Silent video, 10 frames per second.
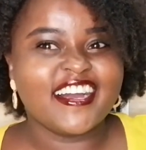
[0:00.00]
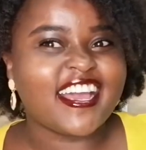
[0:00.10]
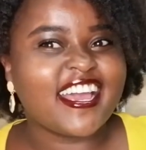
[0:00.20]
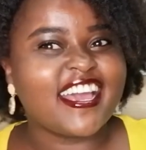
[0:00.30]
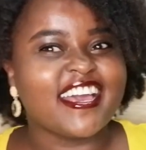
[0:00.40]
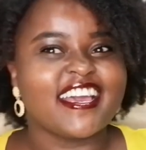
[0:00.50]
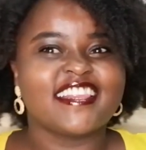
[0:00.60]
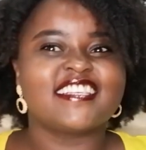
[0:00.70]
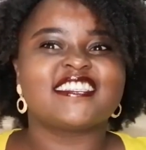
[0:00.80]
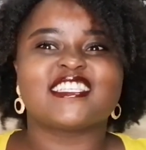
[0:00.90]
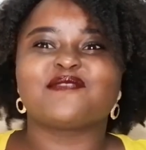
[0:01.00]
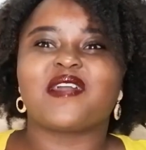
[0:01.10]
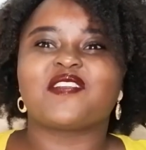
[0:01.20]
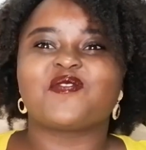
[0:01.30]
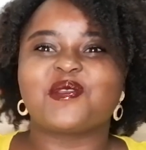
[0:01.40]
hey, this is
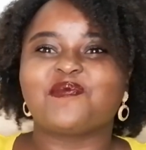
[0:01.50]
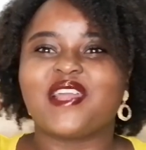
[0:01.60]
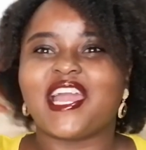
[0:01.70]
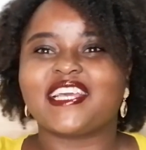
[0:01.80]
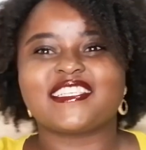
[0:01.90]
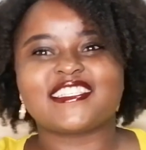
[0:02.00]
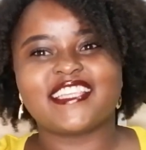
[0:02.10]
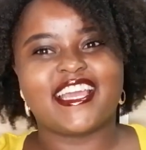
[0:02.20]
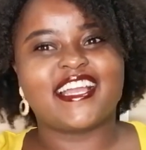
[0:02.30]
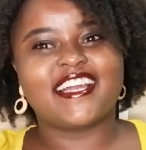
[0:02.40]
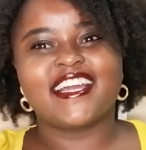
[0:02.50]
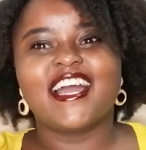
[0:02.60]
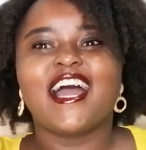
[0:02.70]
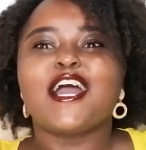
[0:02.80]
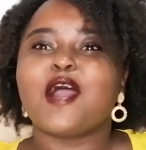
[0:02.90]
my dream, guys. Like,
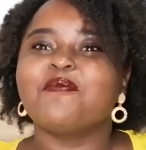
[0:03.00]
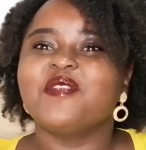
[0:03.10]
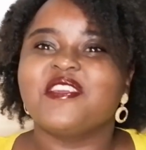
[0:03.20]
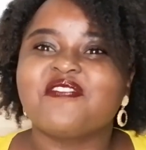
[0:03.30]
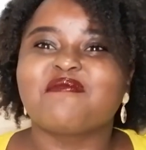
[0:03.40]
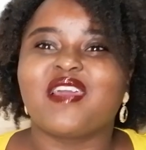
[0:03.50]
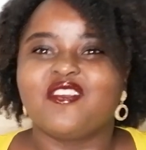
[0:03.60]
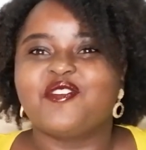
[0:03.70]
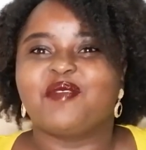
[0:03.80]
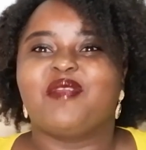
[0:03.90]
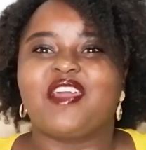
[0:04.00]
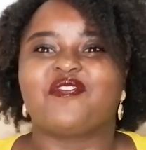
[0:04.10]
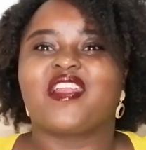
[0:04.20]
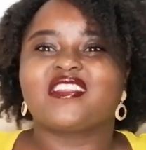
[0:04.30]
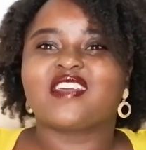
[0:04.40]
I'm living my dream life
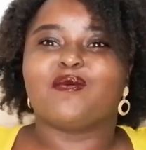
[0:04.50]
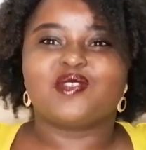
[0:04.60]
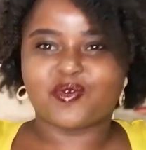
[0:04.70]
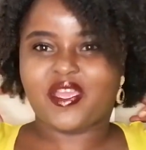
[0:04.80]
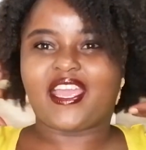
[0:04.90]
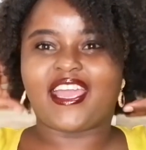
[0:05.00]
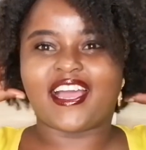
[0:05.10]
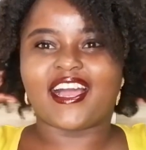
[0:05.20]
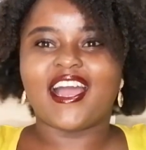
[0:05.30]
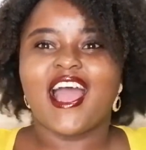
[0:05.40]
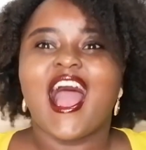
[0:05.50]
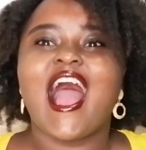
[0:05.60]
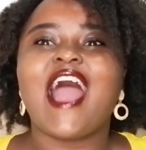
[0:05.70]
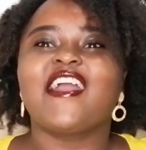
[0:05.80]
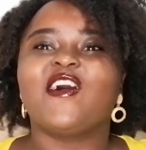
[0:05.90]
when it comes to my hair.
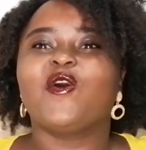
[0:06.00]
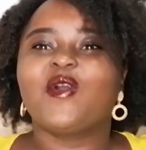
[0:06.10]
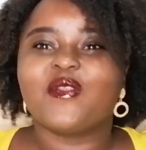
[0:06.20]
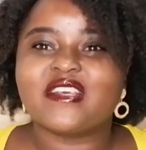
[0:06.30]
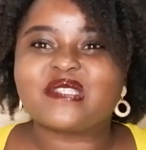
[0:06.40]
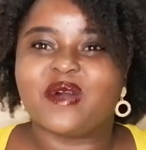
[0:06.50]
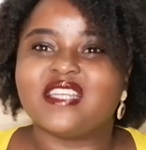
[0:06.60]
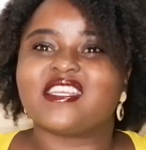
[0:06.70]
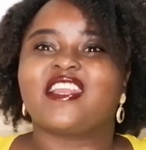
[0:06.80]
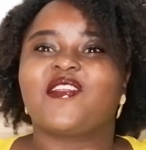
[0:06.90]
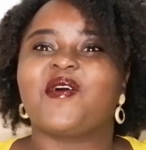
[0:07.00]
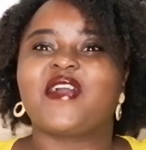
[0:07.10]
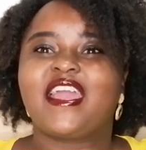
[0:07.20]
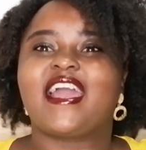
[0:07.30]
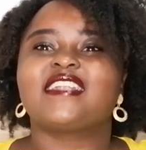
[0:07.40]
I always wanted long
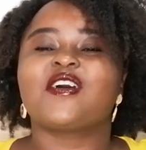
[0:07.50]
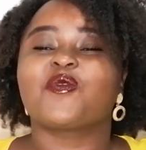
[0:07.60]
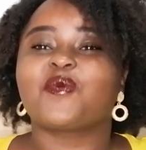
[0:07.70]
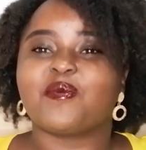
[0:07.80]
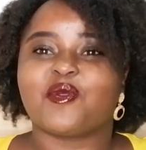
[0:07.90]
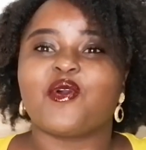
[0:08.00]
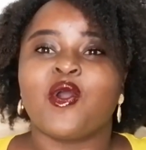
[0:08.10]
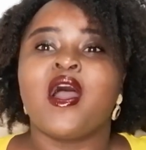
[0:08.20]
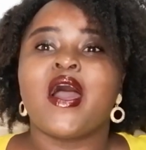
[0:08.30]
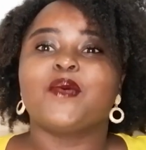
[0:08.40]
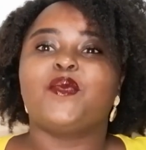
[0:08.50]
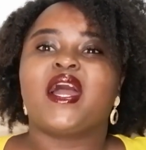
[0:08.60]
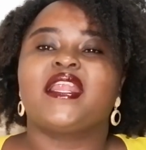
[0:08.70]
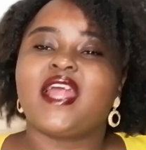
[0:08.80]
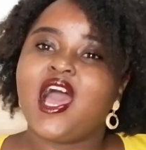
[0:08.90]
hair, but
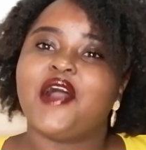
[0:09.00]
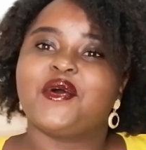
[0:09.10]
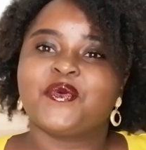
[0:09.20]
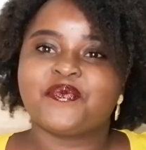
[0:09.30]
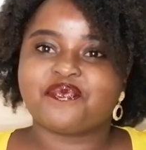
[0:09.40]
now